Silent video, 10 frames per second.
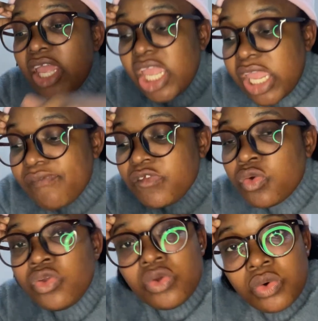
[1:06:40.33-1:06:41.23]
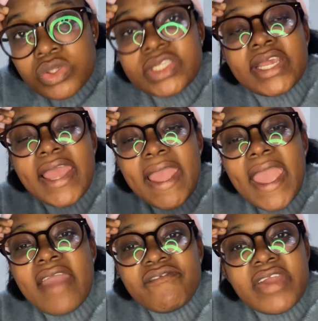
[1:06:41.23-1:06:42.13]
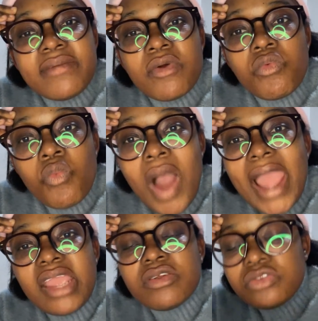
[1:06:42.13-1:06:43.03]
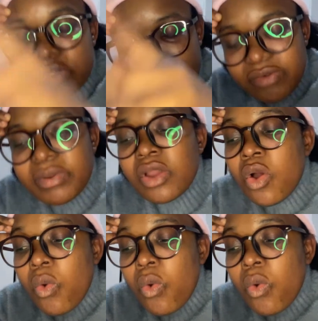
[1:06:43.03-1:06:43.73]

If you use FN, why not FNB?